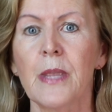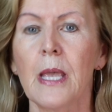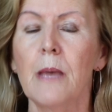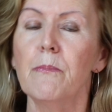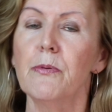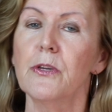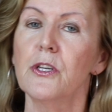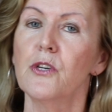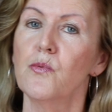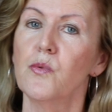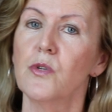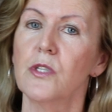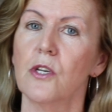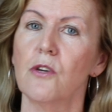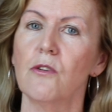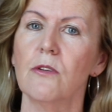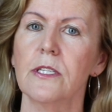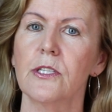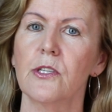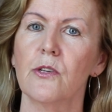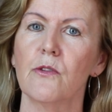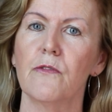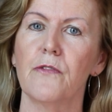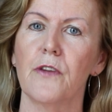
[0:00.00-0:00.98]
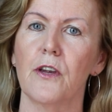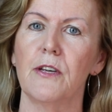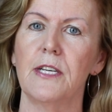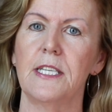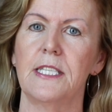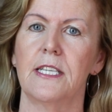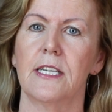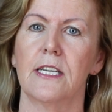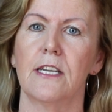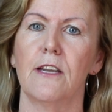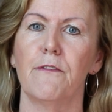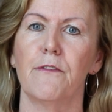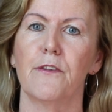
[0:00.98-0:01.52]
But it was also very
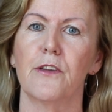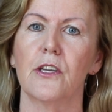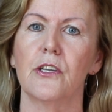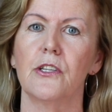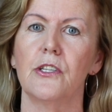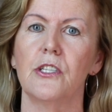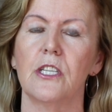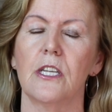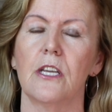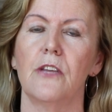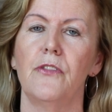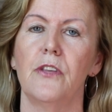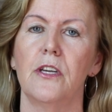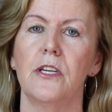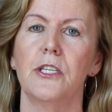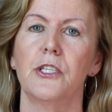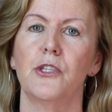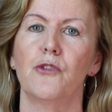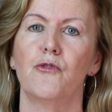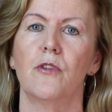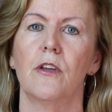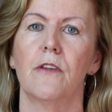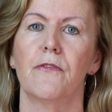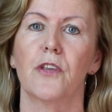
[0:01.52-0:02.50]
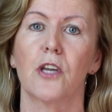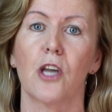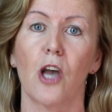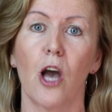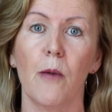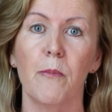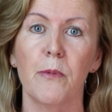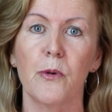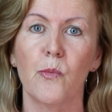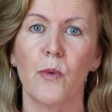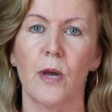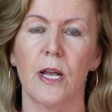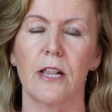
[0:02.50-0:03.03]
significant in the history of the
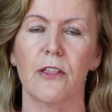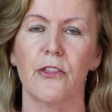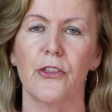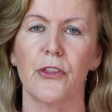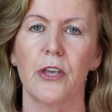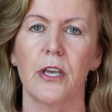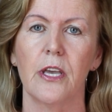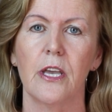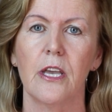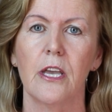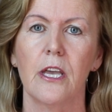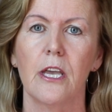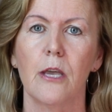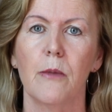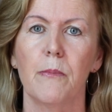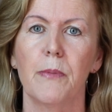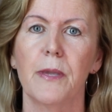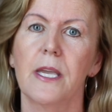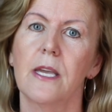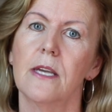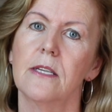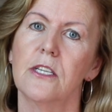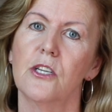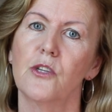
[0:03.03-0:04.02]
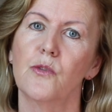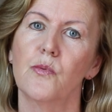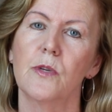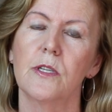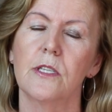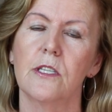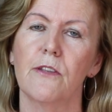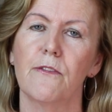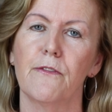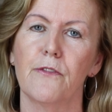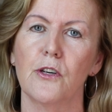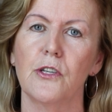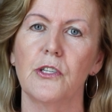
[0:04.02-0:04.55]
Commonwealth, because it was
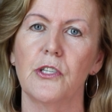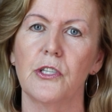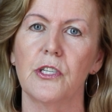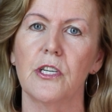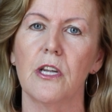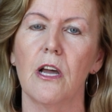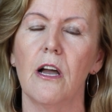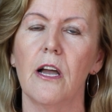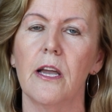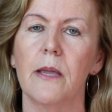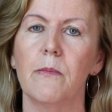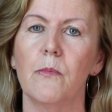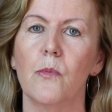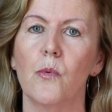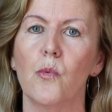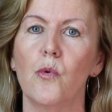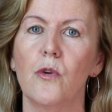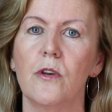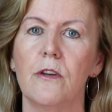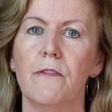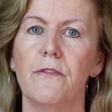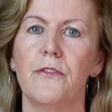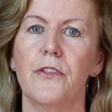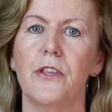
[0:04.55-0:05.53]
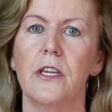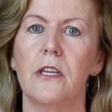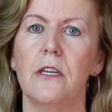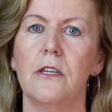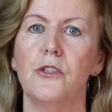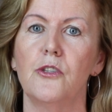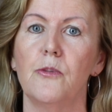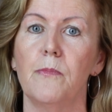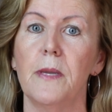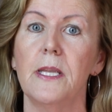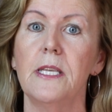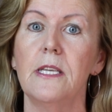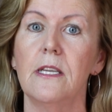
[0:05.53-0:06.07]
the first time one of the
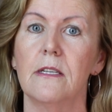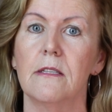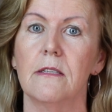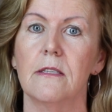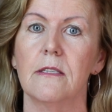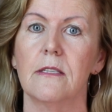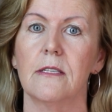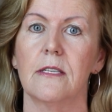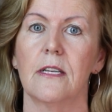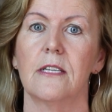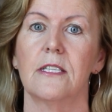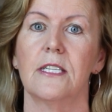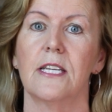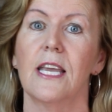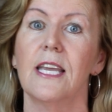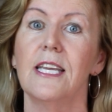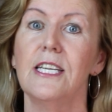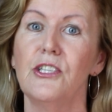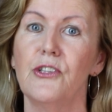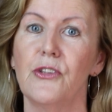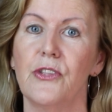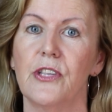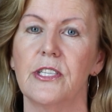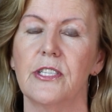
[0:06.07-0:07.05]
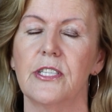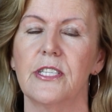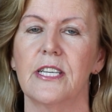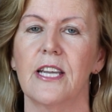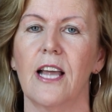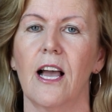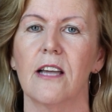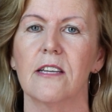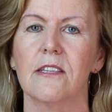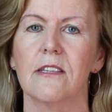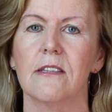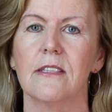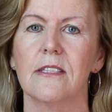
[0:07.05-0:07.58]
dominions attained this
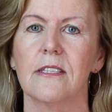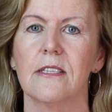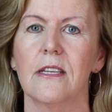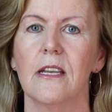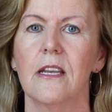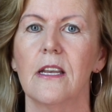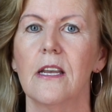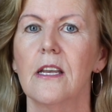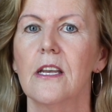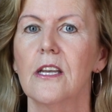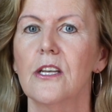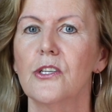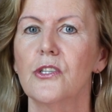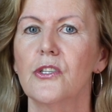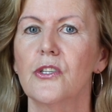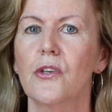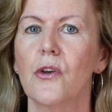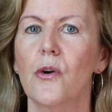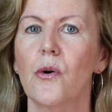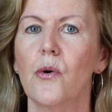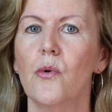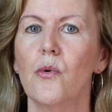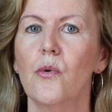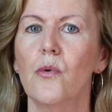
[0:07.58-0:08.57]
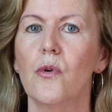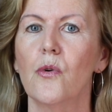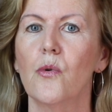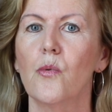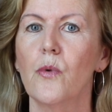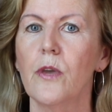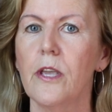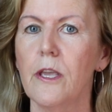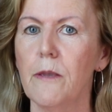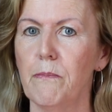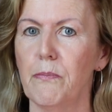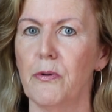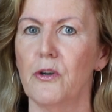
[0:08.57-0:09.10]
status. So
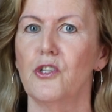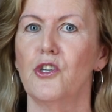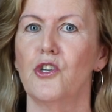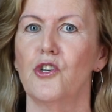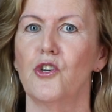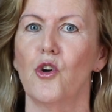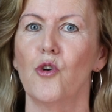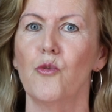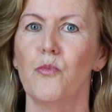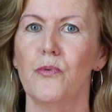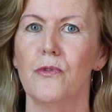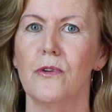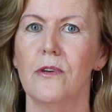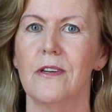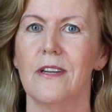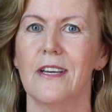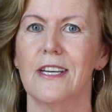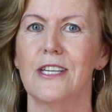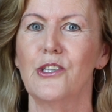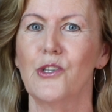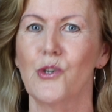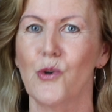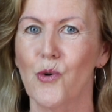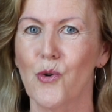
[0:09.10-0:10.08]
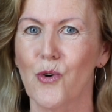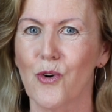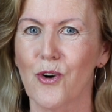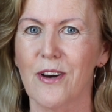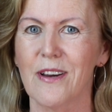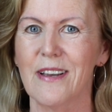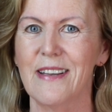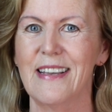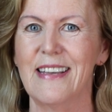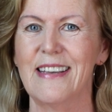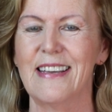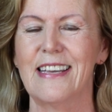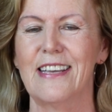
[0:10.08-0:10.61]
we pushed open a door
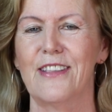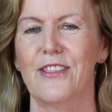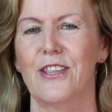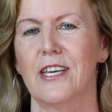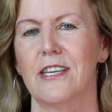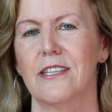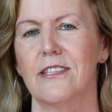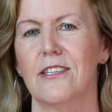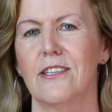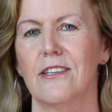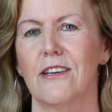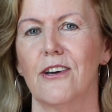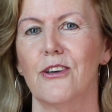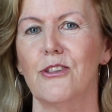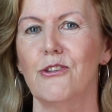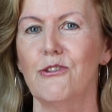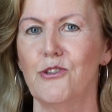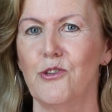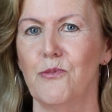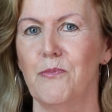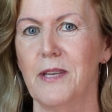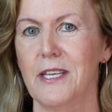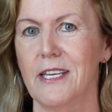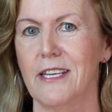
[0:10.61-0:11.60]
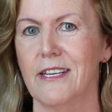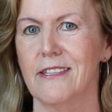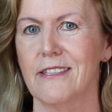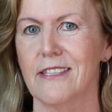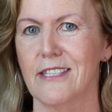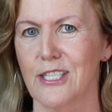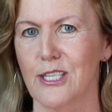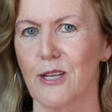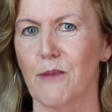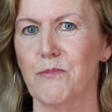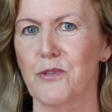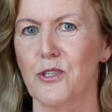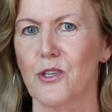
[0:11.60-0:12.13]
that other dominions
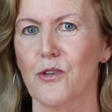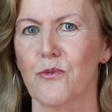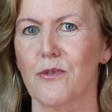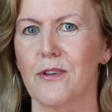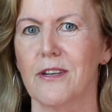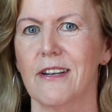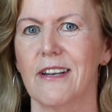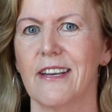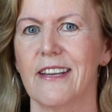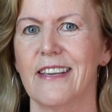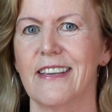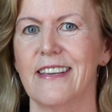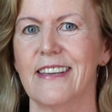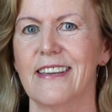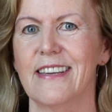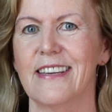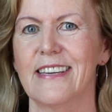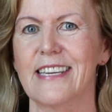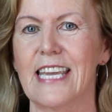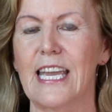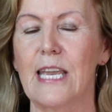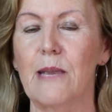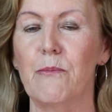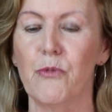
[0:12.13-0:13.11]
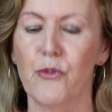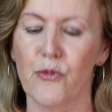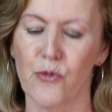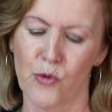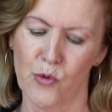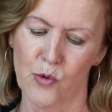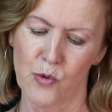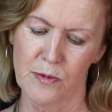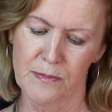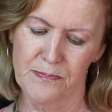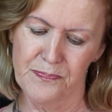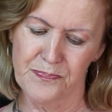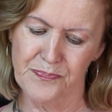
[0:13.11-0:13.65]
subsequently came
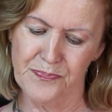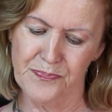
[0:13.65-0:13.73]
through.